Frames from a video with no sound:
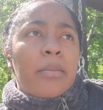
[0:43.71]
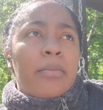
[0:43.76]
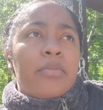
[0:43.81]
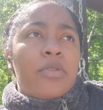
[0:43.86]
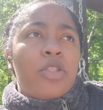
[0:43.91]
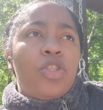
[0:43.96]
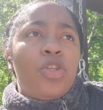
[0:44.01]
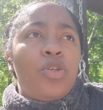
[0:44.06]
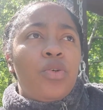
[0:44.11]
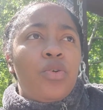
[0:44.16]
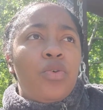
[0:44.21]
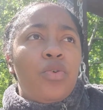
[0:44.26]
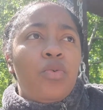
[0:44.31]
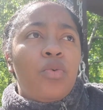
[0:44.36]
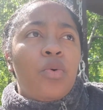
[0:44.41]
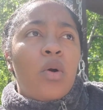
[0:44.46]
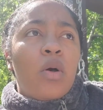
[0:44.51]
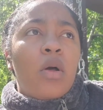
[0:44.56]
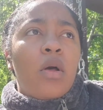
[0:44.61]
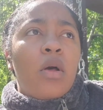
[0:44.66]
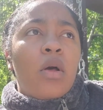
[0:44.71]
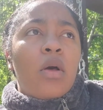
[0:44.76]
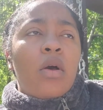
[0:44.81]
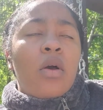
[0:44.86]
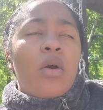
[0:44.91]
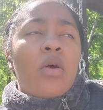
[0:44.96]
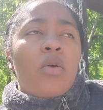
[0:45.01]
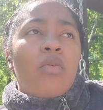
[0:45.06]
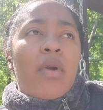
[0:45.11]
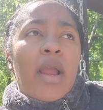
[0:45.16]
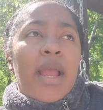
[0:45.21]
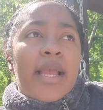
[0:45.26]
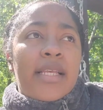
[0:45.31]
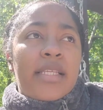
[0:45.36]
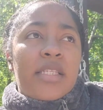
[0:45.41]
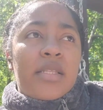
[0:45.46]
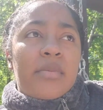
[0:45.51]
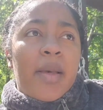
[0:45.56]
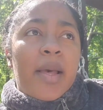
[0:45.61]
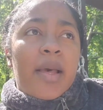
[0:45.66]
2
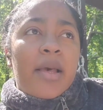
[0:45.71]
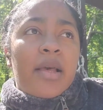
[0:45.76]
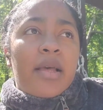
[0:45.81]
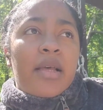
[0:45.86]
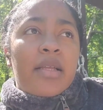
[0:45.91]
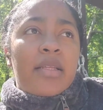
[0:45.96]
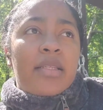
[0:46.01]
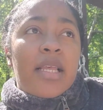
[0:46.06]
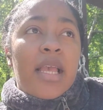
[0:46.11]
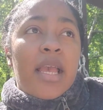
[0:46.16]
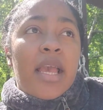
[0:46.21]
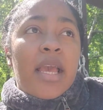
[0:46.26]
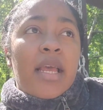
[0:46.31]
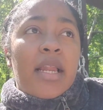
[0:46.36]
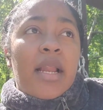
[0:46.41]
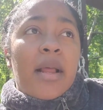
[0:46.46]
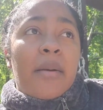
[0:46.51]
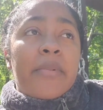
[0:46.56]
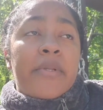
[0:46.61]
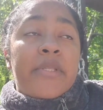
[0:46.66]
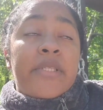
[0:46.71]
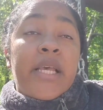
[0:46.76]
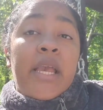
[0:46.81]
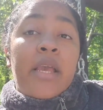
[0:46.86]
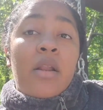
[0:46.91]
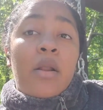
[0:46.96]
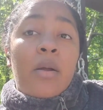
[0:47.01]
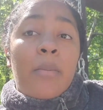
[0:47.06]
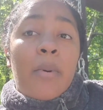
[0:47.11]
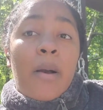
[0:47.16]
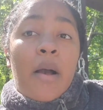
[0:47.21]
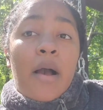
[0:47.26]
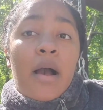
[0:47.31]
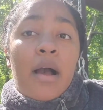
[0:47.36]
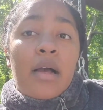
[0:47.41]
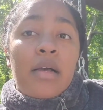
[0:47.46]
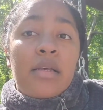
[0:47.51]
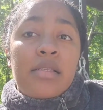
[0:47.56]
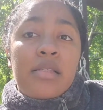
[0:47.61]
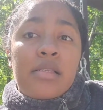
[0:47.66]
raised beds and a potato
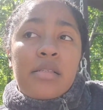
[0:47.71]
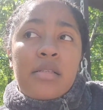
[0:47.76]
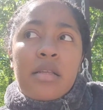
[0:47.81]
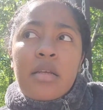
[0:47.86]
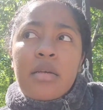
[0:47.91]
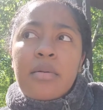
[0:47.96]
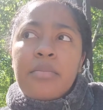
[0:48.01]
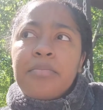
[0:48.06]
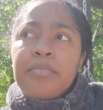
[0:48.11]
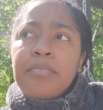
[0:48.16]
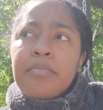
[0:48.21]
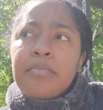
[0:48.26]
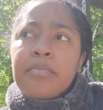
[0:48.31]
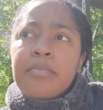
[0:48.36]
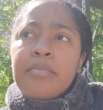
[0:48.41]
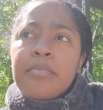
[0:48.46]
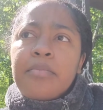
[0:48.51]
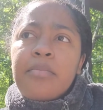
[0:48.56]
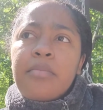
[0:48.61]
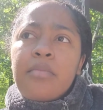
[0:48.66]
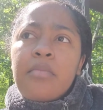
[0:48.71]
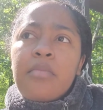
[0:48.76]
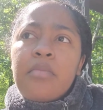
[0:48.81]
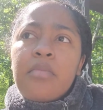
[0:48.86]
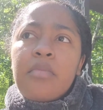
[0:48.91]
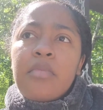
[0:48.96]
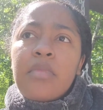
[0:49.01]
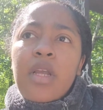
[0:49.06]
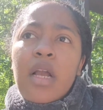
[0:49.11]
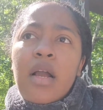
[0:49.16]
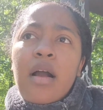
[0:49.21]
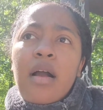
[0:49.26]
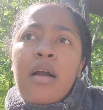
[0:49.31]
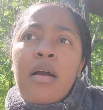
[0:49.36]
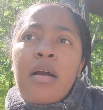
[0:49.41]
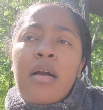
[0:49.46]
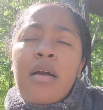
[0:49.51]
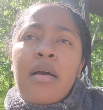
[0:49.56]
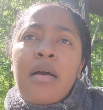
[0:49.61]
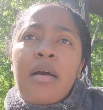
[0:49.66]
box,
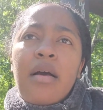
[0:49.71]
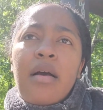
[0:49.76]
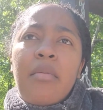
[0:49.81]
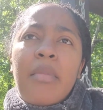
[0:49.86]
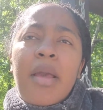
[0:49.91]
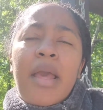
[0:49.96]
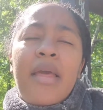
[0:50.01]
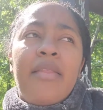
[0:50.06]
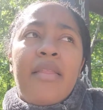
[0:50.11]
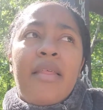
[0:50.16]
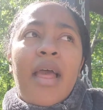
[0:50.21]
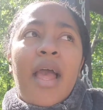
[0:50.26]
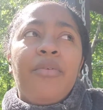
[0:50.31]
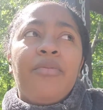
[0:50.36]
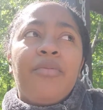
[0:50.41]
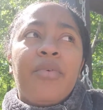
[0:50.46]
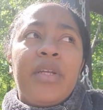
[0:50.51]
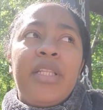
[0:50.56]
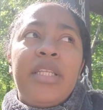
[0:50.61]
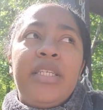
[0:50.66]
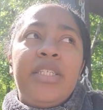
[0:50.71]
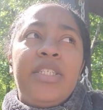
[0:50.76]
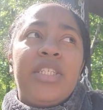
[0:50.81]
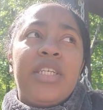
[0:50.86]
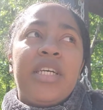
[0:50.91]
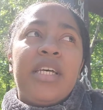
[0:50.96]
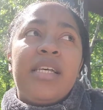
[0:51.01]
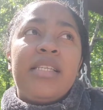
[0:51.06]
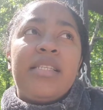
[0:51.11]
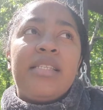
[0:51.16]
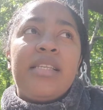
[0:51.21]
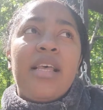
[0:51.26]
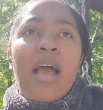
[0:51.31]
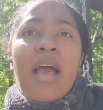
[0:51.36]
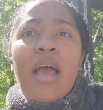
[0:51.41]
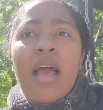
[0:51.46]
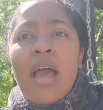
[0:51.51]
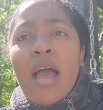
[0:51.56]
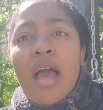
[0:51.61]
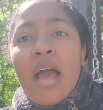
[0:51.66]
and that really just
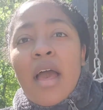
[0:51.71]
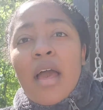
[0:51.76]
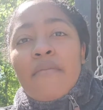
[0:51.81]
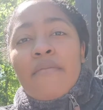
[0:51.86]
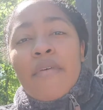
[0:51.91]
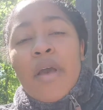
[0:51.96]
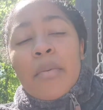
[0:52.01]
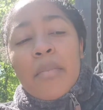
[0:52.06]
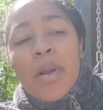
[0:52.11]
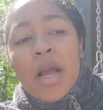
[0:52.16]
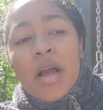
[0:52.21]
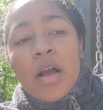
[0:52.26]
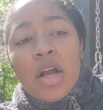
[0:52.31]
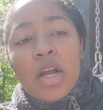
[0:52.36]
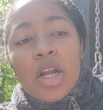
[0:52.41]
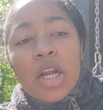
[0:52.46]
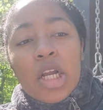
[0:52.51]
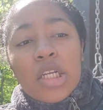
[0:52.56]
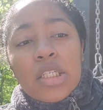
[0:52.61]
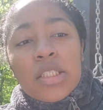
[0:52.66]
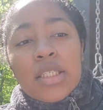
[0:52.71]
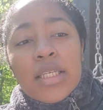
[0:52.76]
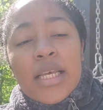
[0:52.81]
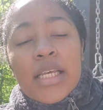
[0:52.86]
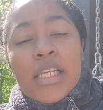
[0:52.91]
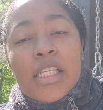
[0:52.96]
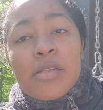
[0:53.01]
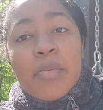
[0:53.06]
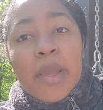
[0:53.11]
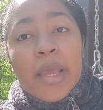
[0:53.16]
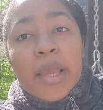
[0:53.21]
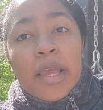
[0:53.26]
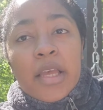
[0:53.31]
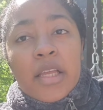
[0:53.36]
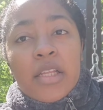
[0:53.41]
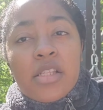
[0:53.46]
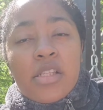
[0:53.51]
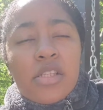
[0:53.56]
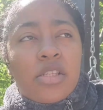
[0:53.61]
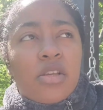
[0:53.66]
fed my hunger to
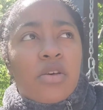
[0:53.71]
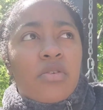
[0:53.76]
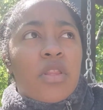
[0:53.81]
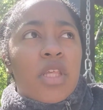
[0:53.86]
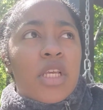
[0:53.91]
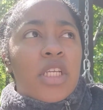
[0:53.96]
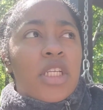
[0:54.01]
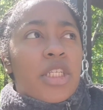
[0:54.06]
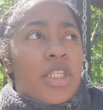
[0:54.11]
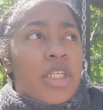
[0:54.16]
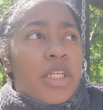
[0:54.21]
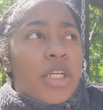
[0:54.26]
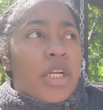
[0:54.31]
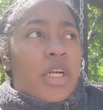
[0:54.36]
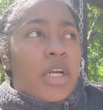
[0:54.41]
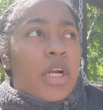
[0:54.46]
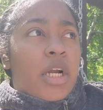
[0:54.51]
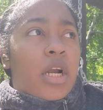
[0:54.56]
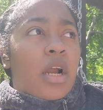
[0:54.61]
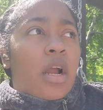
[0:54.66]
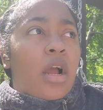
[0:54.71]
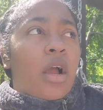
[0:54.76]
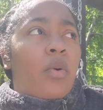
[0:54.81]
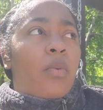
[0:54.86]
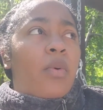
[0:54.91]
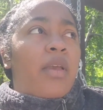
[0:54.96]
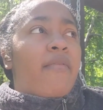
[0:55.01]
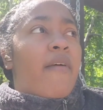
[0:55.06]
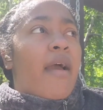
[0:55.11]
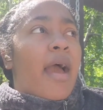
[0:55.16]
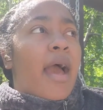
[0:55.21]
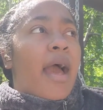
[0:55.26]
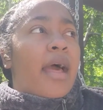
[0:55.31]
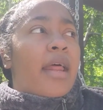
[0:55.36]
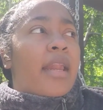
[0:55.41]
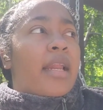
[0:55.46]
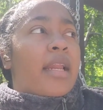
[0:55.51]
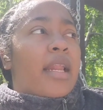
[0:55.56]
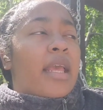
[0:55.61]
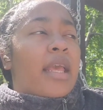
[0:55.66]
expand. So this year we've
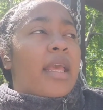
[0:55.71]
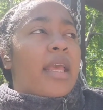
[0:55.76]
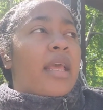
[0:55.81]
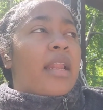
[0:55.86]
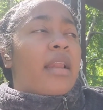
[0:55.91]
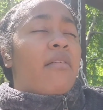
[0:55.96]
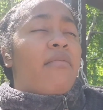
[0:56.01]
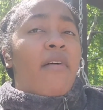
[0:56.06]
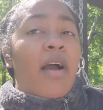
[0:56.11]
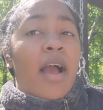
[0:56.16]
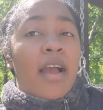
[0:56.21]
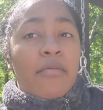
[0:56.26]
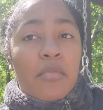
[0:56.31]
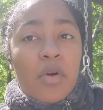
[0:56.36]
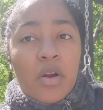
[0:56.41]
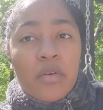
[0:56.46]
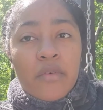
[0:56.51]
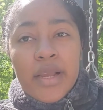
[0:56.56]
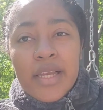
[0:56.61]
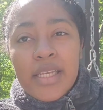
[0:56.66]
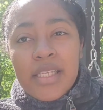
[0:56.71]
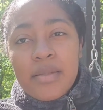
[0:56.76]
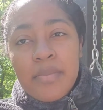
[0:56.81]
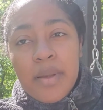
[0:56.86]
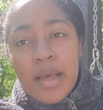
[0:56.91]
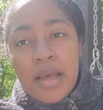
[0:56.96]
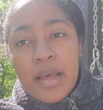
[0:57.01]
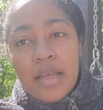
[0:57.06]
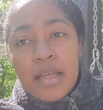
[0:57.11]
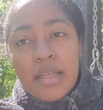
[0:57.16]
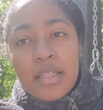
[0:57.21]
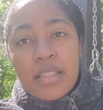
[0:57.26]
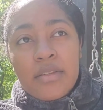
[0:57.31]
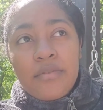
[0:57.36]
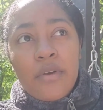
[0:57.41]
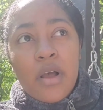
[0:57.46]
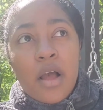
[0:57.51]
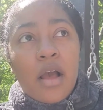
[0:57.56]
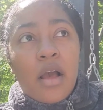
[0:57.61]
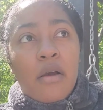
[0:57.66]
added in 5 more raised
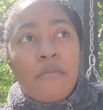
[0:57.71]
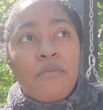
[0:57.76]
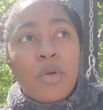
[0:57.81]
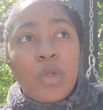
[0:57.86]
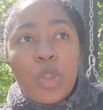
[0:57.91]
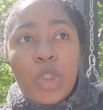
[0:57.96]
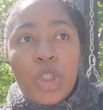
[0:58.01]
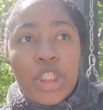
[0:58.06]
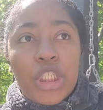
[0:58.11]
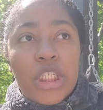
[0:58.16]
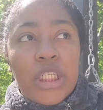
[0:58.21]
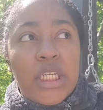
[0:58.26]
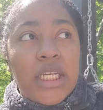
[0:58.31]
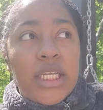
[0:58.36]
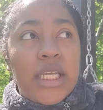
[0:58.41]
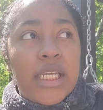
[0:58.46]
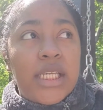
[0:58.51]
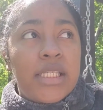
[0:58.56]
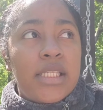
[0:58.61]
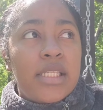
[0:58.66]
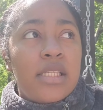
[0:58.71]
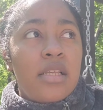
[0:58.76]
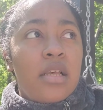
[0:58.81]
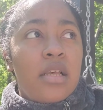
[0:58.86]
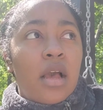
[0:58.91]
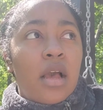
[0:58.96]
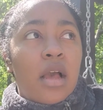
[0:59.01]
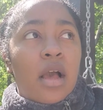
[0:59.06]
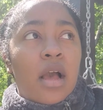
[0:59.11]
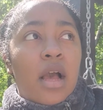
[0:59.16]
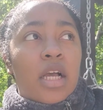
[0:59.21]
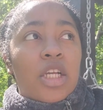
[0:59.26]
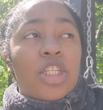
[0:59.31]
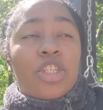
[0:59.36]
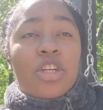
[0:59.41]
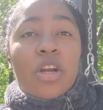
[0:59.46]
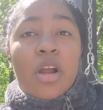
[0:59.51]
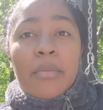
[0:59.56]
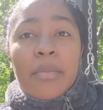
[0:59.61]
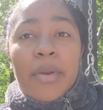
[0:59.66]
beds, fruit trees, a
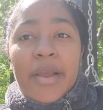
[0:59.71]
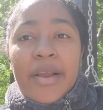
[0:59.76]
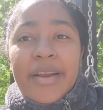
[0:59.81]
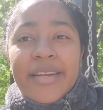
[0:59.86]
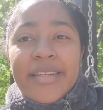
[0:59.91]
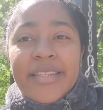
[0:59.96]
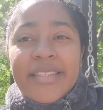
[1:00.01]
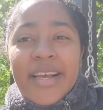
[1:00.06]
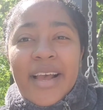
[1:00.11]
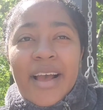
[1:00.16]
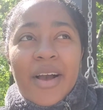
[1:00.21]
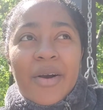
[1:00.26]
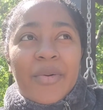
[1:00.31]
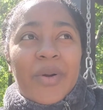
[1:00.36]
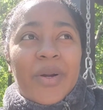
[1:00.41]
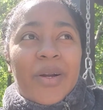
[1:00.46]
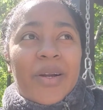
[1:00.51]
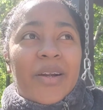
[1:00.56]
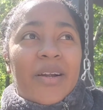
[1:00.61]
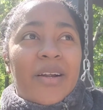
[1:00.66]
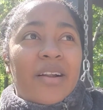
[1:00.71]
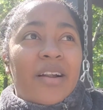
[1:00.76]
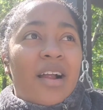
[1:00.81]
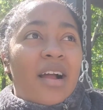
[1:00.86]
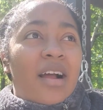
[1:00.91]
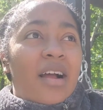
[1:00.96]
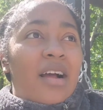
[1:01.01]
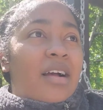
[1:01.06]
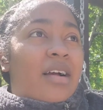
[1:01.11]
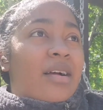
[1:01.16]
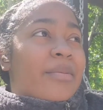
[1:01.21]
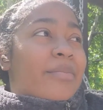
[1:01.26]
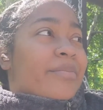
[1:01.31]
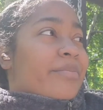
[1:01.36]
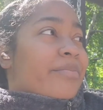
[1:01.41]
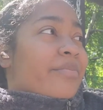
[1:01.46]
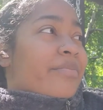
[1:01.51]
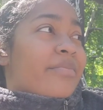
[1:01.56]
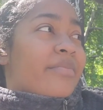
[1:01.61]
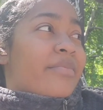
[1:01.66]
strawberry tower,
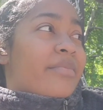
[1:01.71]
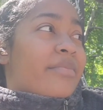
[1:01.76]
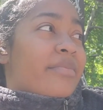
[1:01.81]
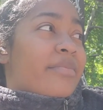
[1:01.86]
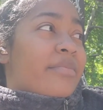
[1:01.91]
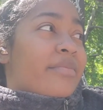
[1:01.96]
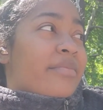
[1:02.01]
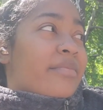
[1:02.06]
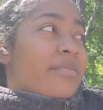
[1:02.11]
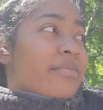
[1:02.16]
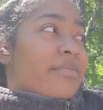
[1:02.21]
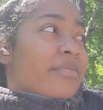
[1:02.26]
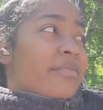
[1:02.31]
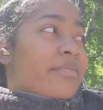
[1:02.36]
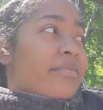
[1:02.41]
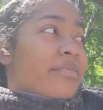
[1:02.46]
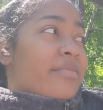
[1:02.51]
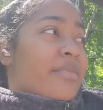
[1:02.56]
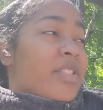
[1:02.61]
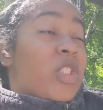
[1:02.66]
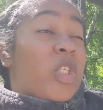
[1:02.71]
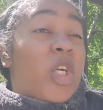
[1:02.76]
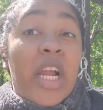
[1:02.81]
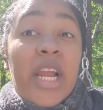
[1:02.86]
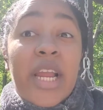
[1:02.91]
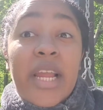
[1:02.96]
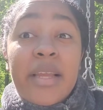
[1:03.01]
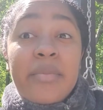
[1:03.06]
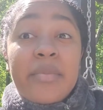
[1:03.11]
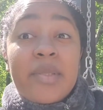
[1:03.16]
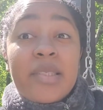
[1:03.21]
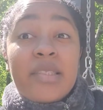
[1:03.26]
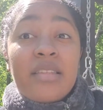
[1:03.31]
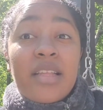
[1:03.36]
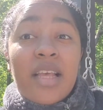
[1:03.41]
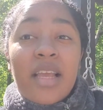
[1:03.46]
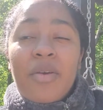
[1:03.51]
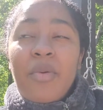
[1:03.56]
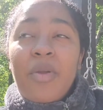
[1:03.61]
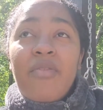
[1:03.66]
grapes.
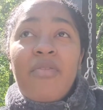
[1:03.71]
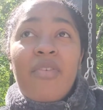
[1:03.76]
Like, we've